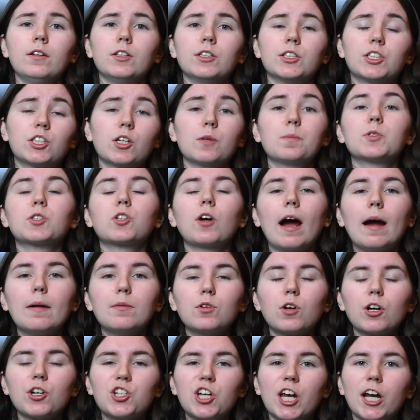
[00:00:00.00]
Subscribe
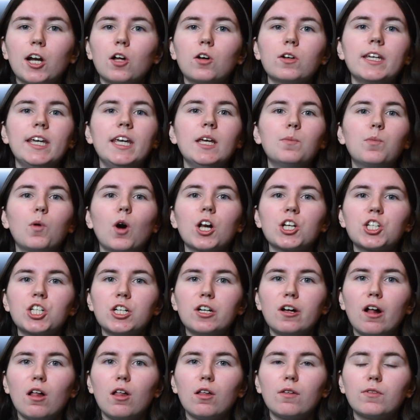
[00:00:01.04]
to our channel. Keep
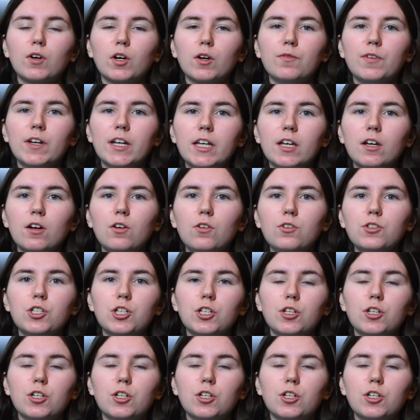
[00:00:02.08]
watching all of our videos.